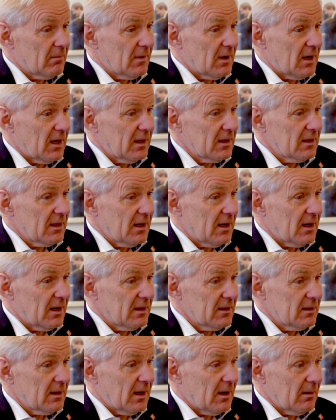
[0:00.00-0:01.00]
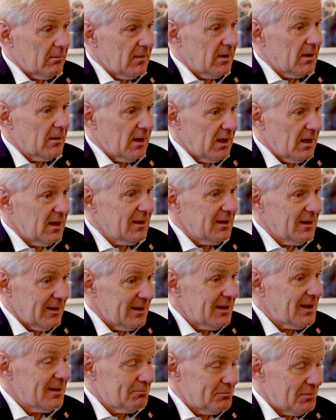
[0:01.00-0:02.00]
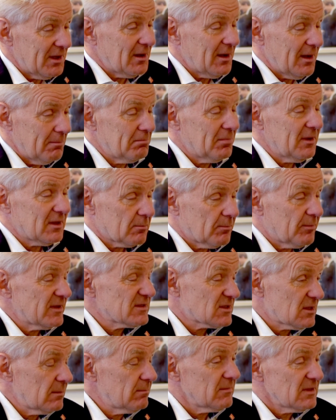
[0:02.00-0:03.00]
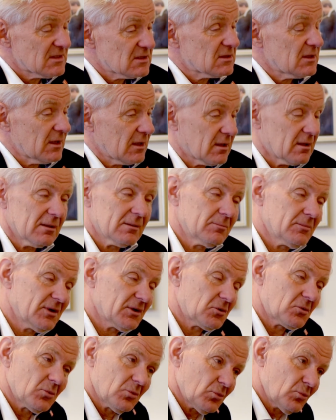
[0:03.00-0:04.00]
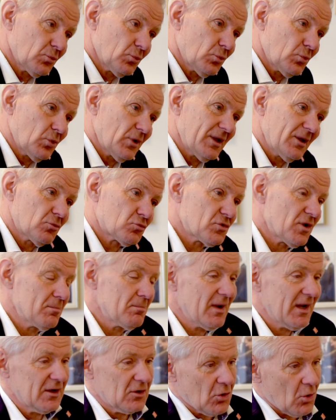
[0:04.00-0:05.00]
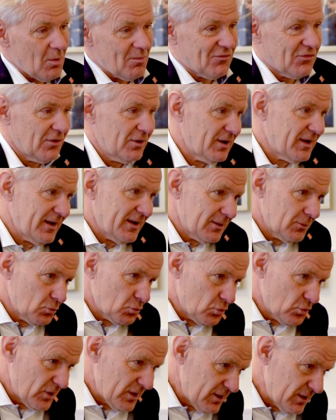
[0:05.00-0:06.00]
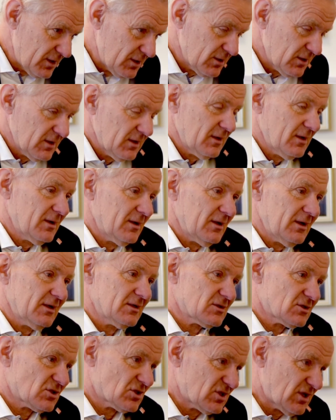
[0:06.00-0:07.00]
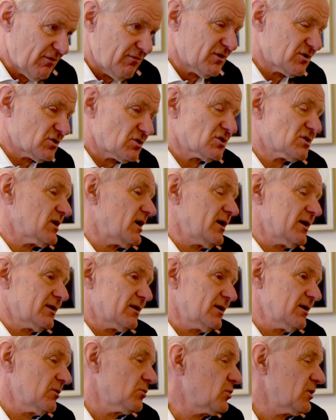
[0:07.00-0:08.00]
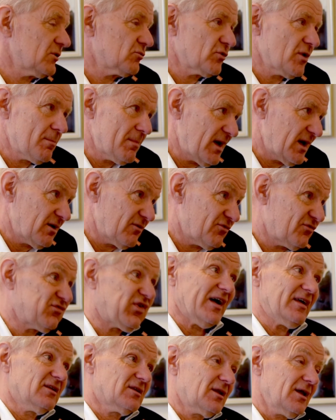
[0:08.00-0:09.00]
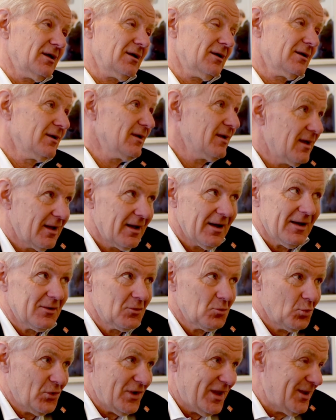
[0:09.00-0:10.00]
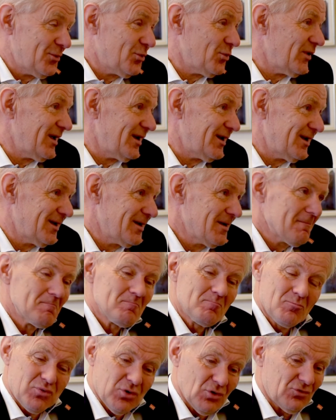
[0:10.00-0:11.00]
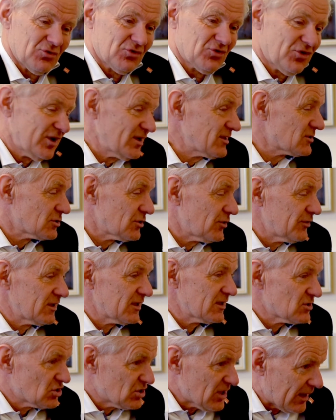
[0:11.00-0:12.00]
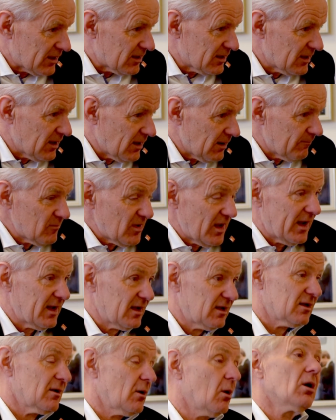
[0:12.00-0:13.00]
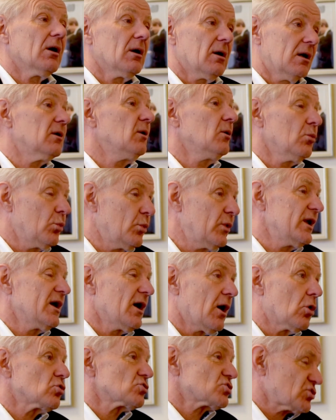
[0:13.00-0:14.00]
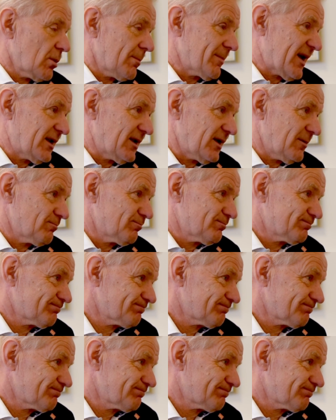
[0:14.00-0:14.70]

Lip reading: a bit pessimistic, but we remain hopeful, and we, as civil society, would remain fighting, and we will put things on the agenda, and we are also many.